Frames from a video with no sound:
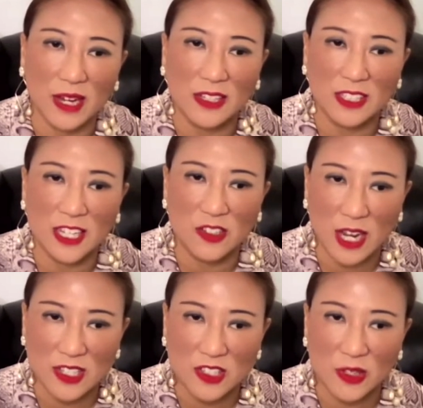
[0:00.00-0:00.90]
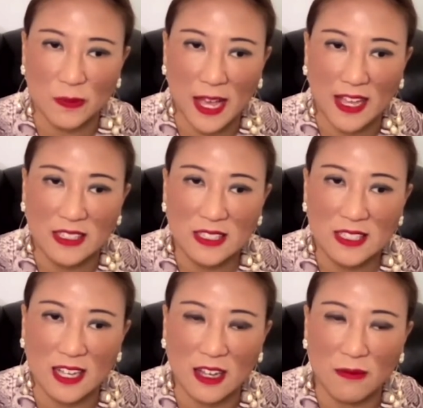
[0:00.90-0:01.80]
around in their tracksuit pants
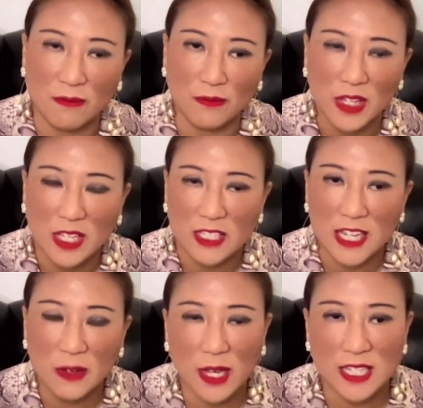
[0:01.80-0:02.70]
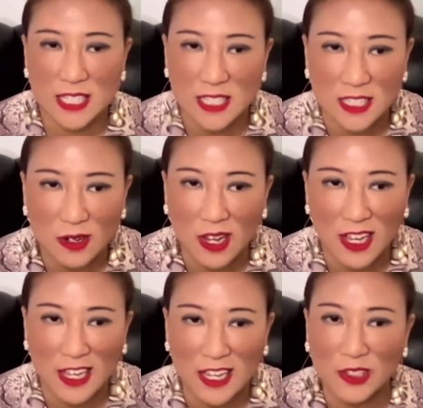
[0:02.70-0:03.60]
um knitwear did
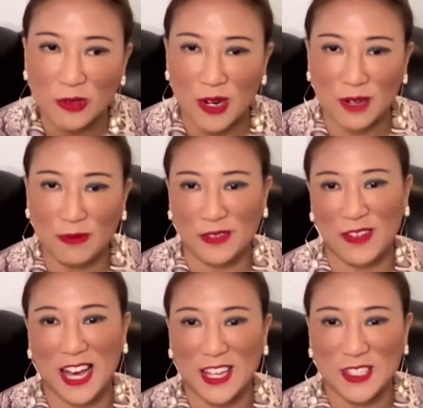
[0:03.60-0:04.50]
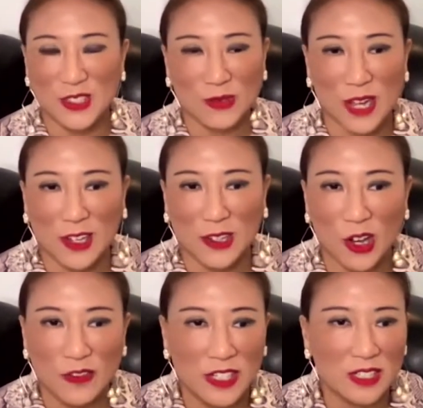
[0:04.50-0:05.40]
incredibly for us throughout
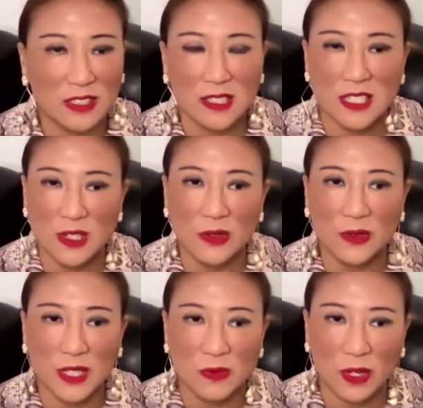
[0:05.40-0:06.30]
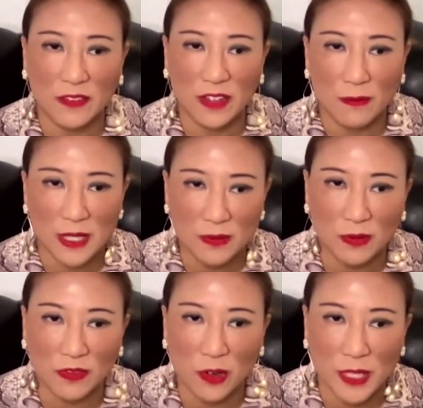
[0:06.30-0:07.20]
covid and still is one of our best
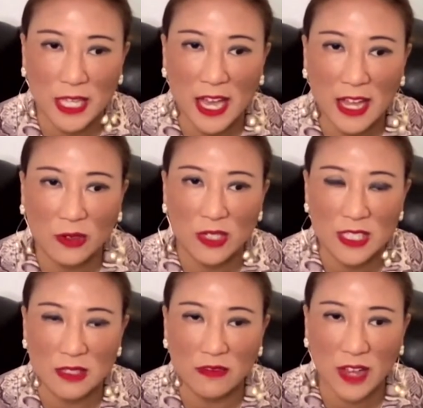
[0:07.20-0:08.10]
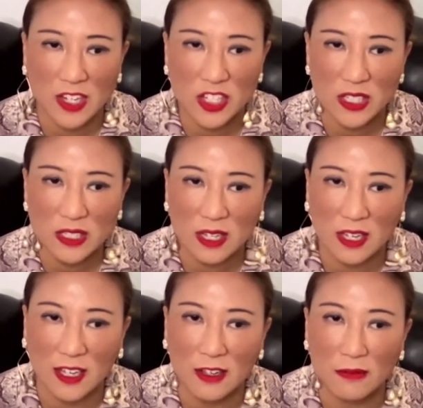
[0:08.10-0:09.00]
performing categories in fashion
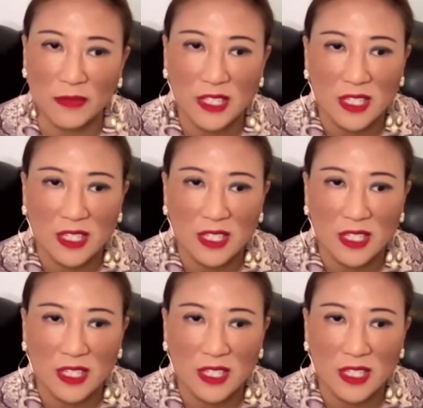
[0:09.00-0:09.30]
um